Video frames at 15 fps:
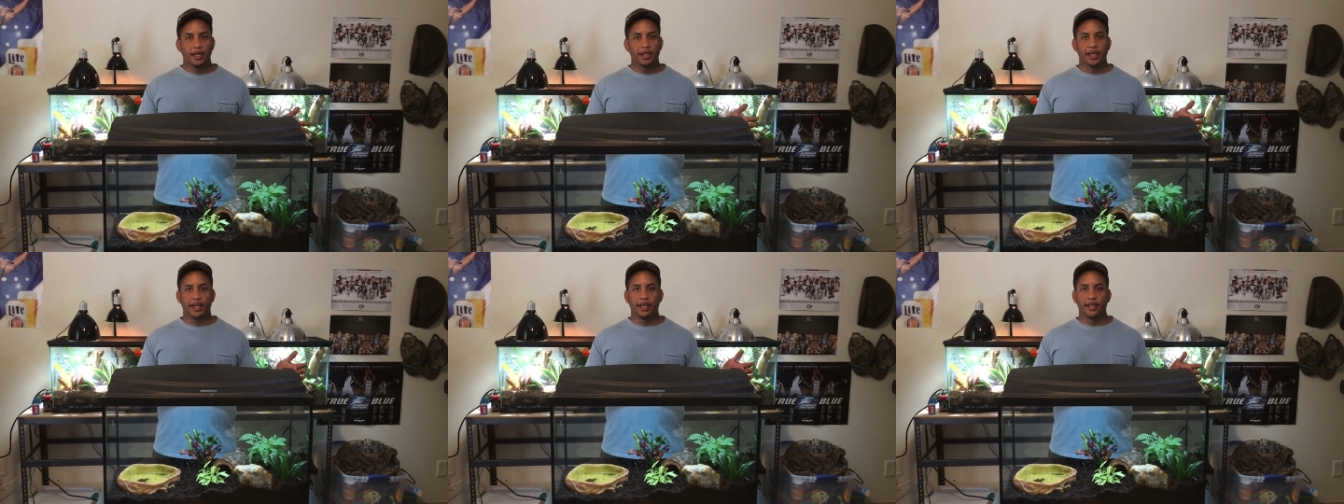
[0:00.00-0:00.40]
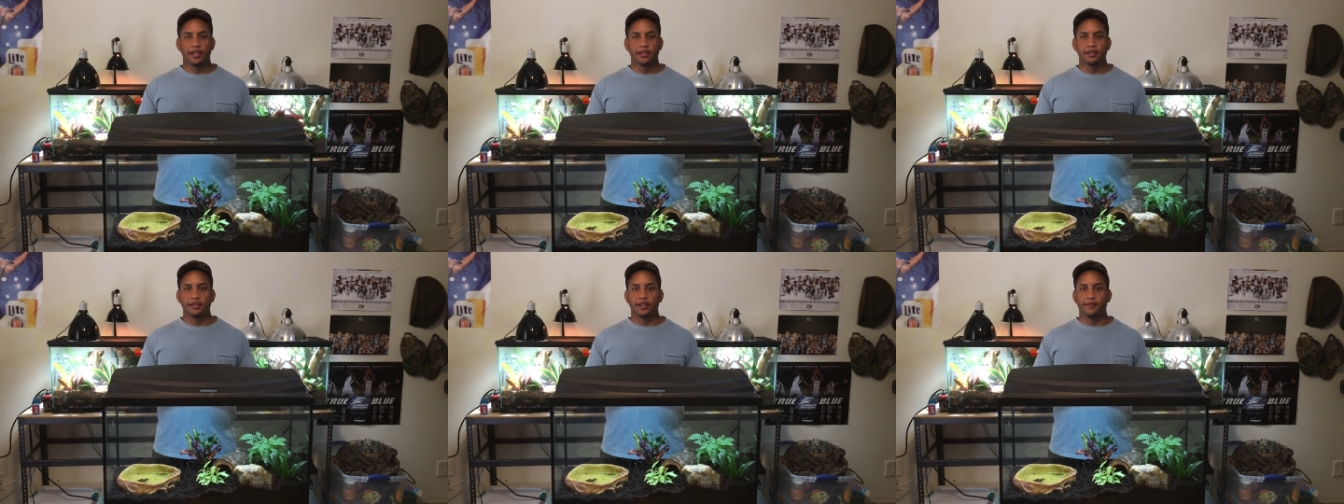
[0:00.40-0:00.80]

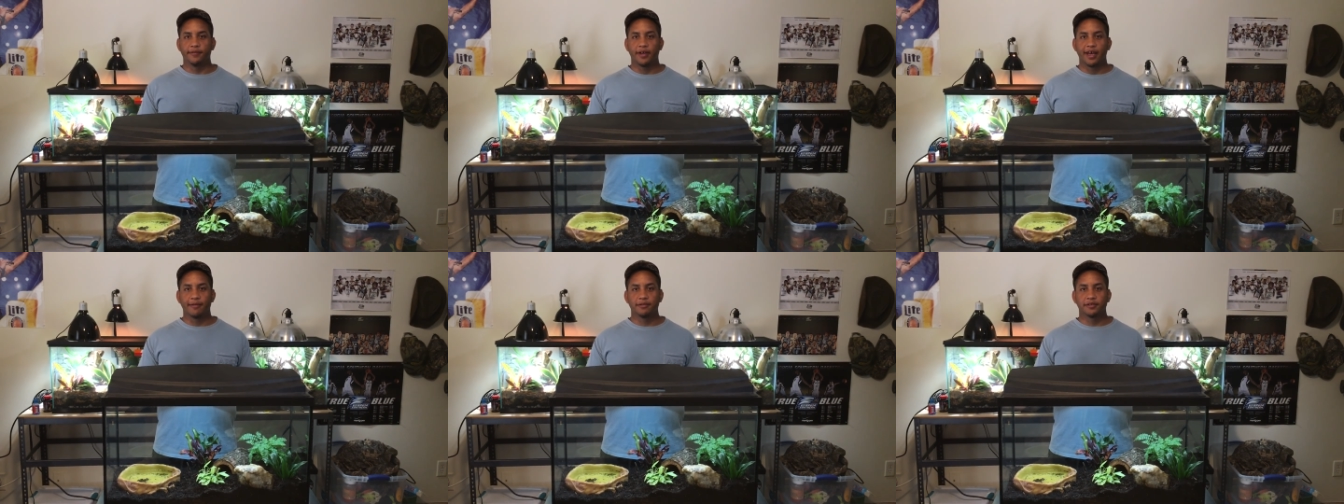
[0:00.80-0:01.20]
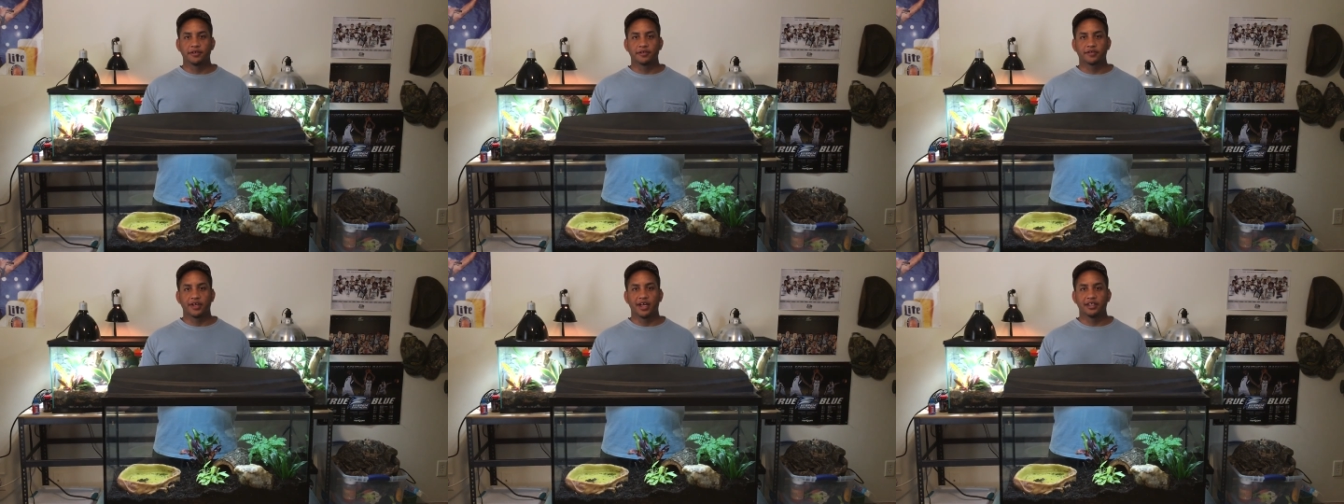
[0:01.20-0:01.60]
And if you haven't
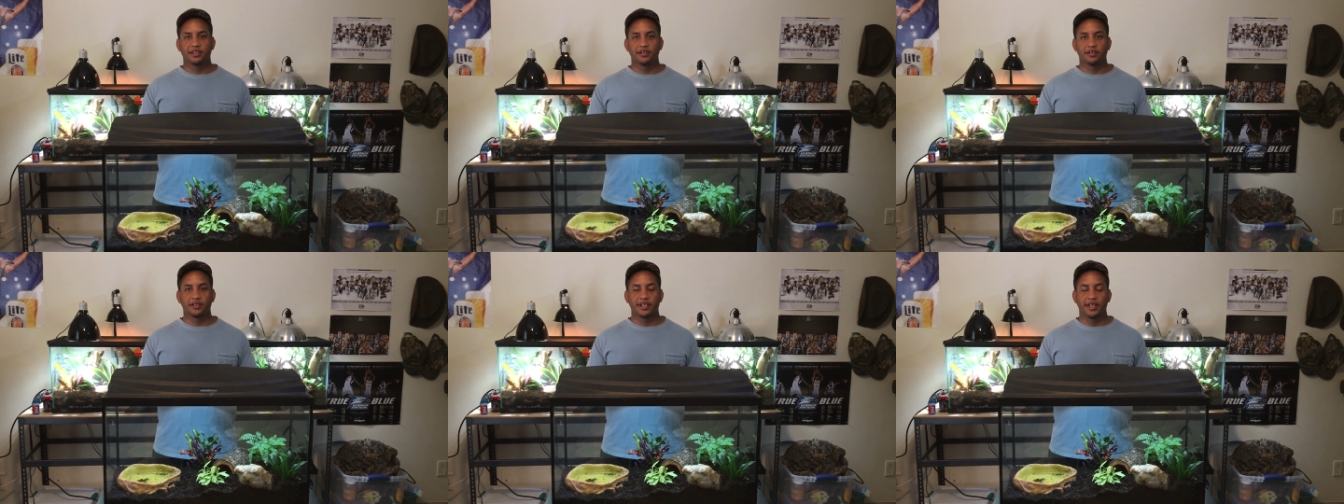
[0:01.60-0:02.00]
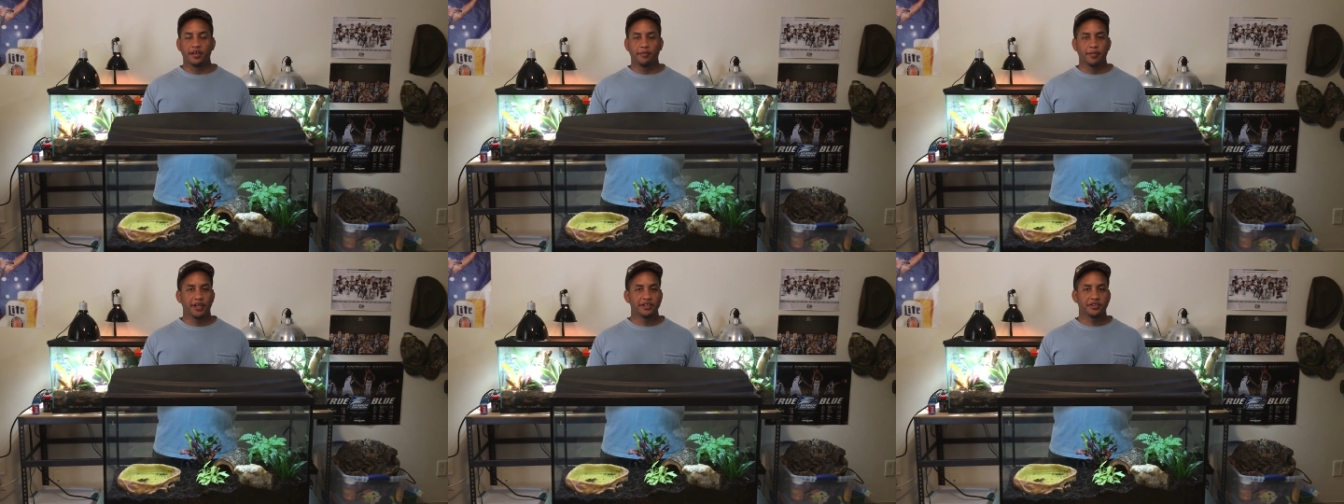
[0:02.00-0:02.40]
subscribed to the channel,
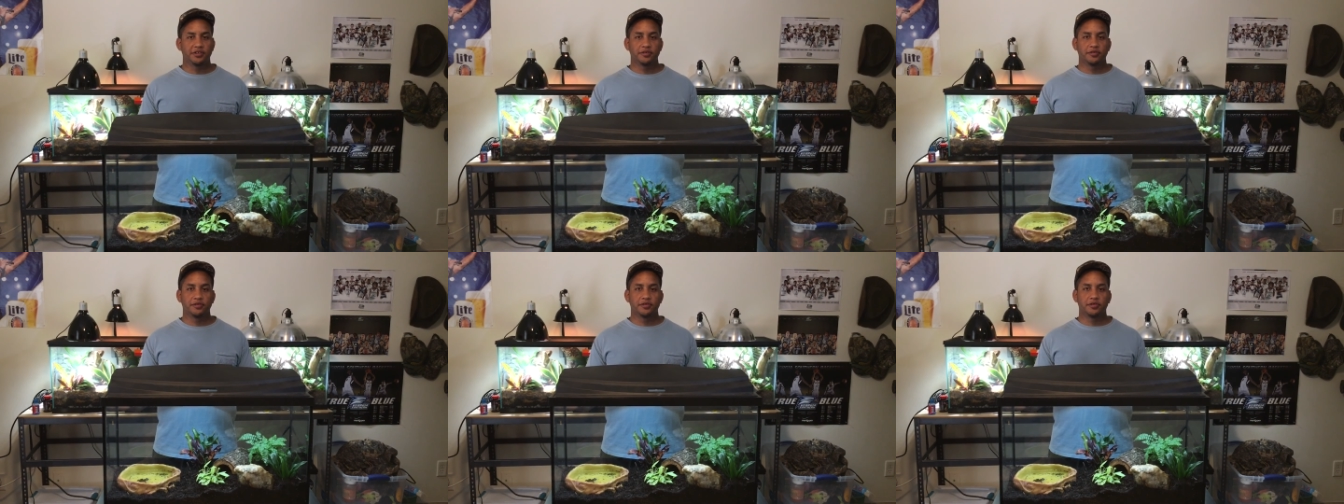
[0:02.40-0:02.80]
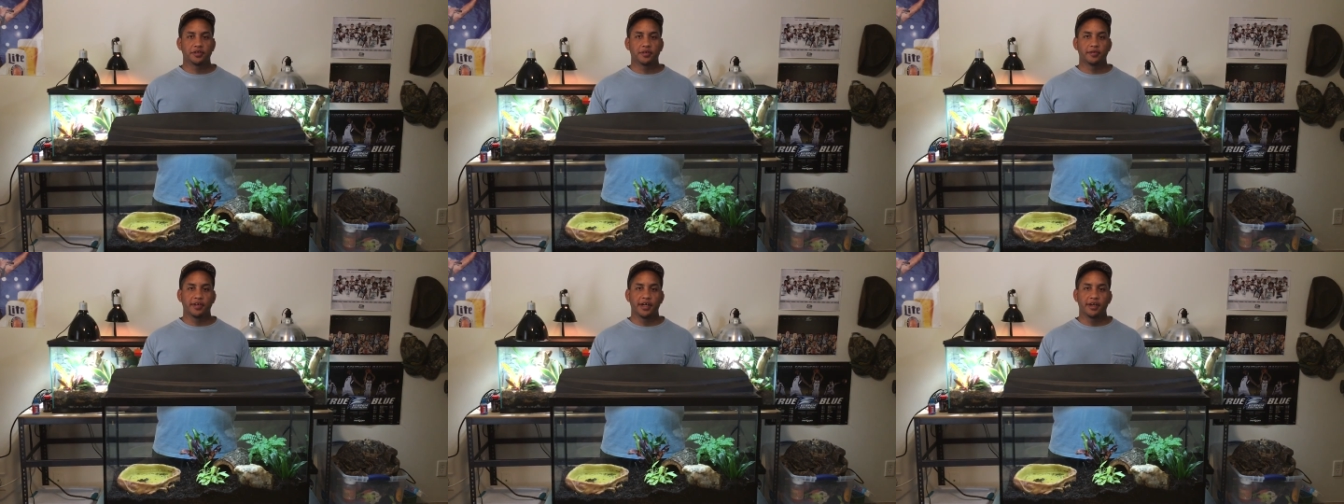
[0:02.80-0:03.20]
make sure you do
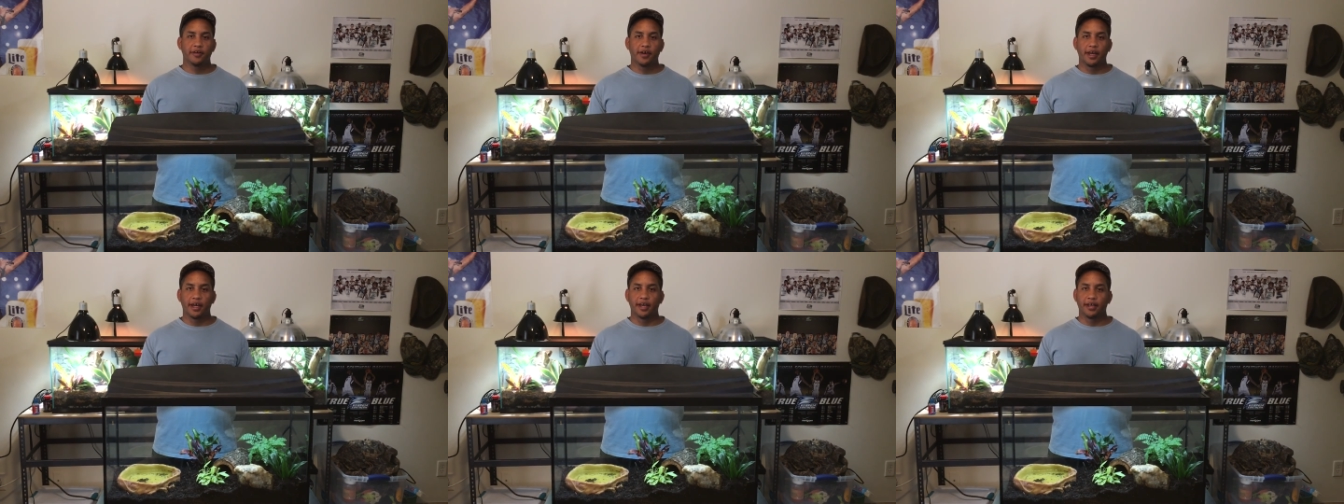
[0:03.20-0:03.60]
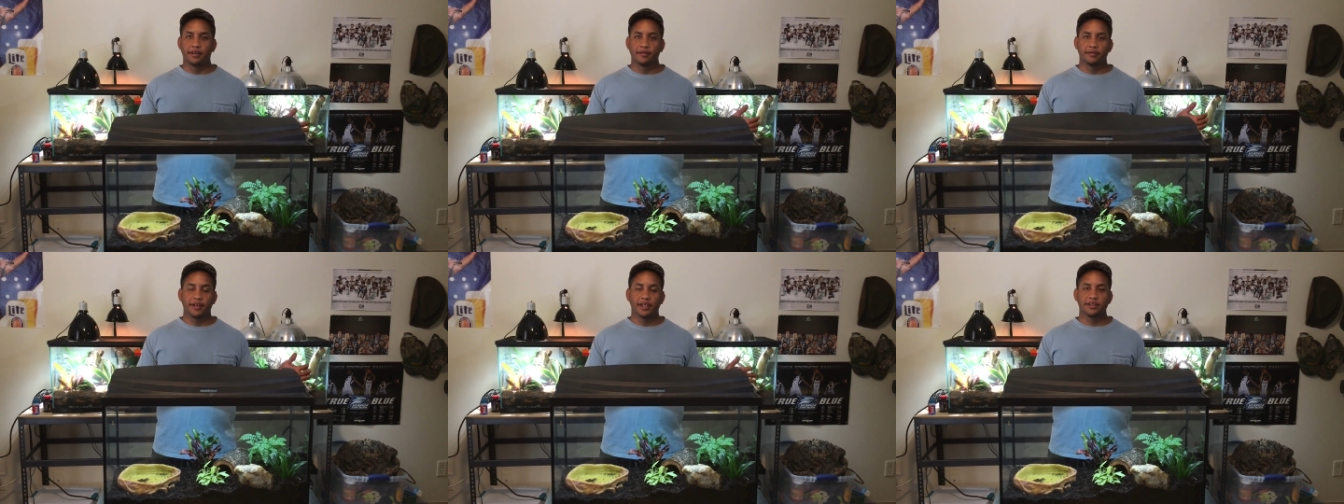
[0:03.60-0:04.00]
so now.
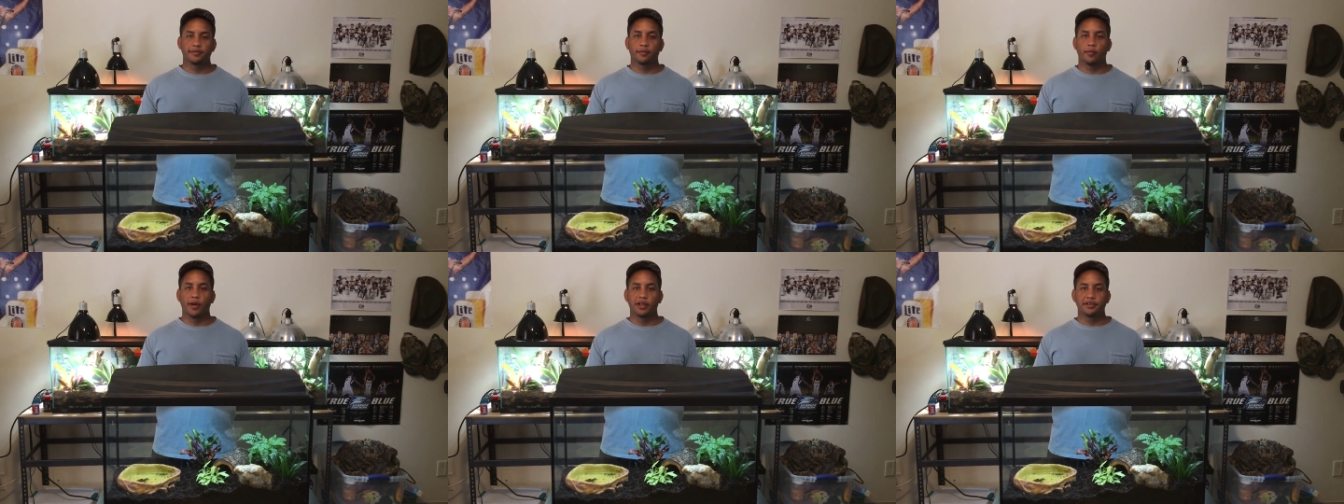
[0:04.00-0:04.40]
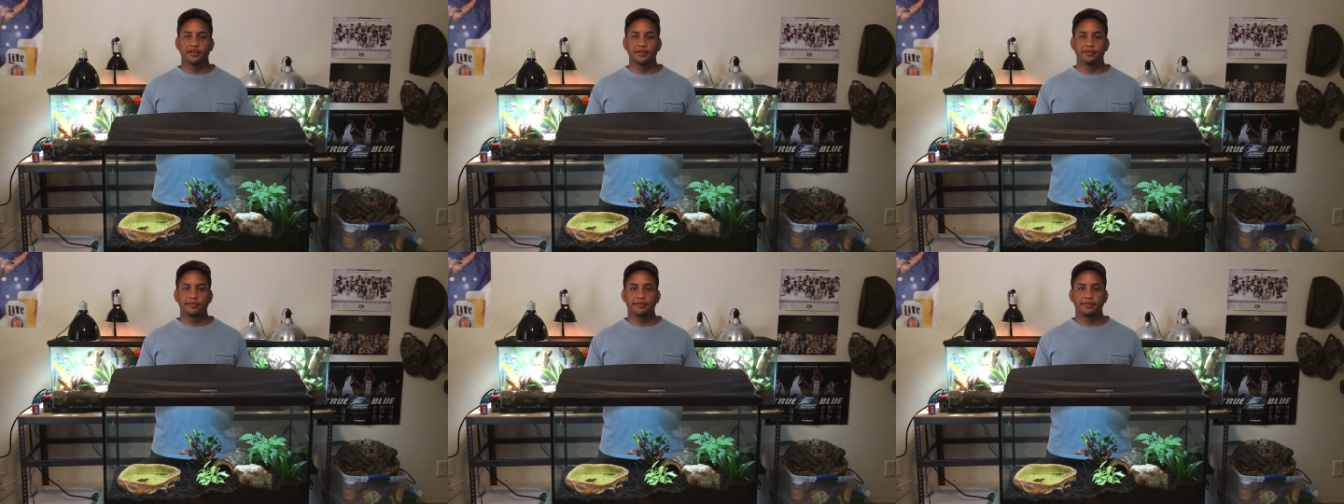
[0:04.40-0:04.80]
And thanks for watching.